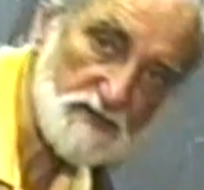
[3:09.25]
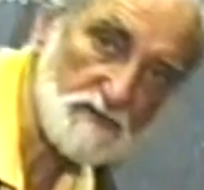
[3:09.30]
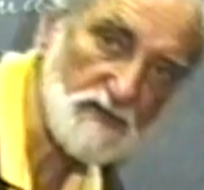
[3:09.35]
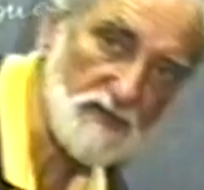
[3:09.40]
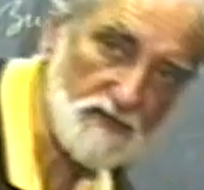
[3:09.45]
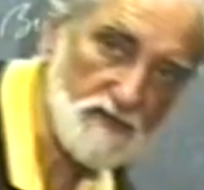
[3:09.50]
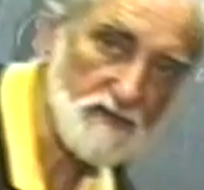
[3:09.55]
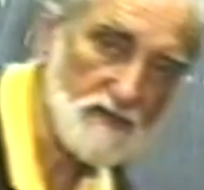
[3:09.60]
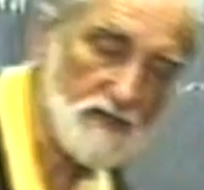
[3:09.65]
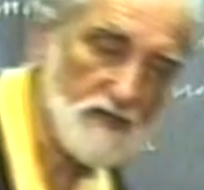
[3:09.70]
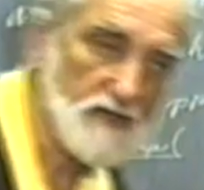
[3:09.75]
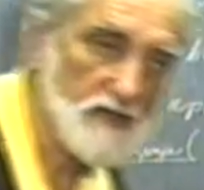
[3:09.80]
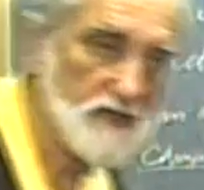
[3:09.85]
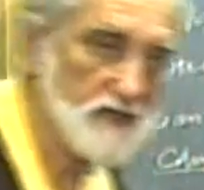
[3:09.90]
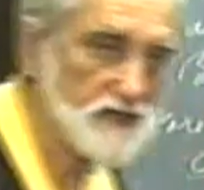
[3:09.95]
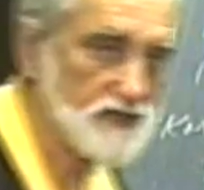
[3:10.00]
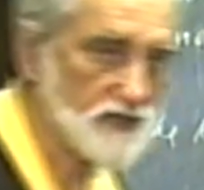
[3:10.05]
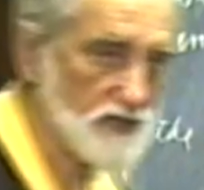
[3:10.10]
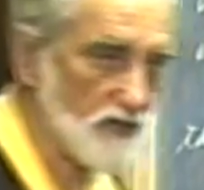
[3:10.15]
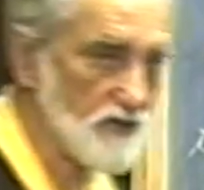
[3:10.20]
But
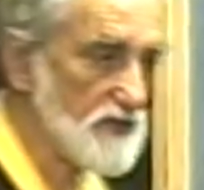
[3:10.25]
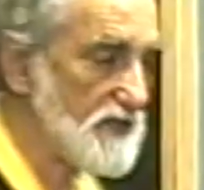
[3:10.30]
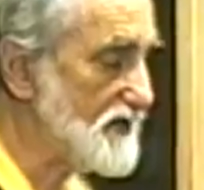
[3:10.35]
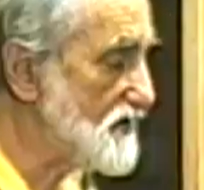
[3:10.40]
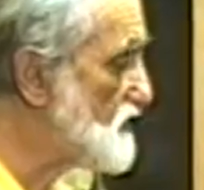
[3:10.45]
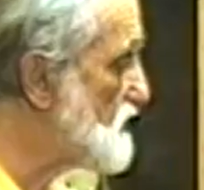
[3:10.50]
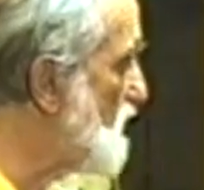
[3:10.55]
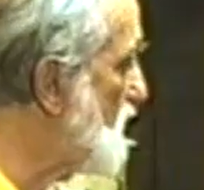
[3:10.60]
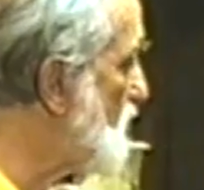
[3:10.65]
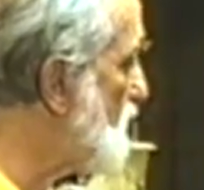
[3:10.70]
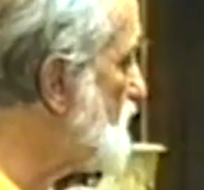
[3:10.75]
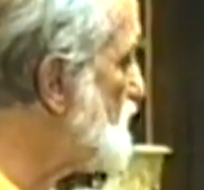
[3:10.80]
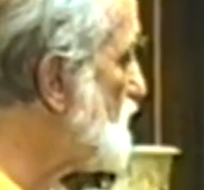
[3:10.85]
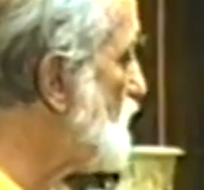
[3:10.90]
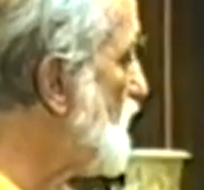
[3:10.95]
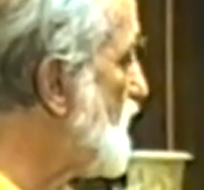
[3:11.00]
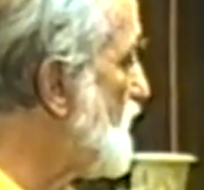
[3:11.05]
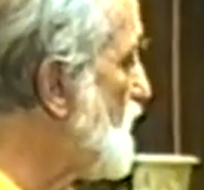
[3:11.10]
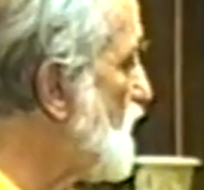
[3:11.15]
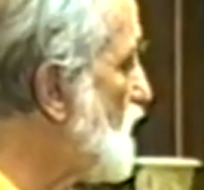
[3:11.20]
certainly Chunol is
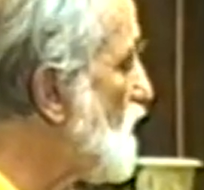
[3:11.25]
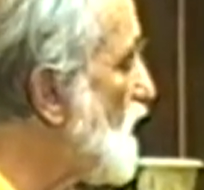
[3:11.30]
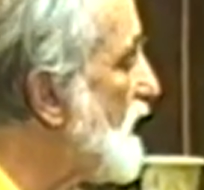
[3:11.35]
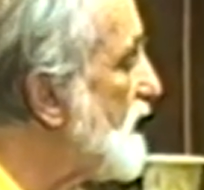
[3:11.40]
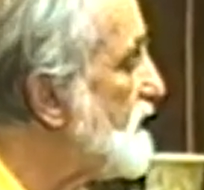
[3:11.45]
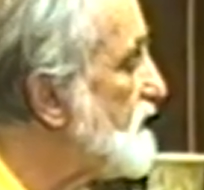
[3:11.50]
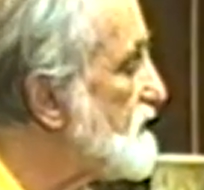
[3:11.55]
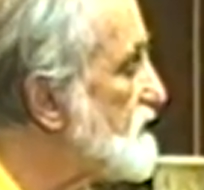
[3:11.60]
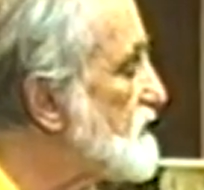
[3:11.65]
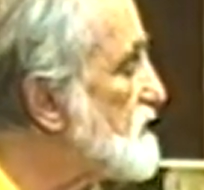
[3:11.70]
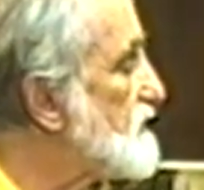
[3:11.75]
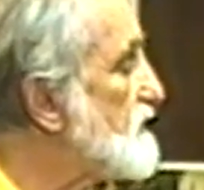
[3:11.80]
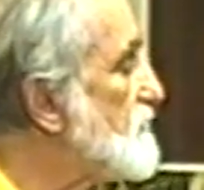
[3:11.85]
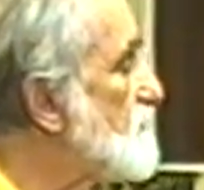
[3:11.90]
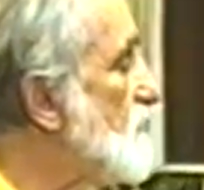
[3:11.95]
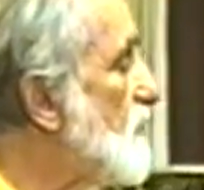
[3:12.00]
one of the greatest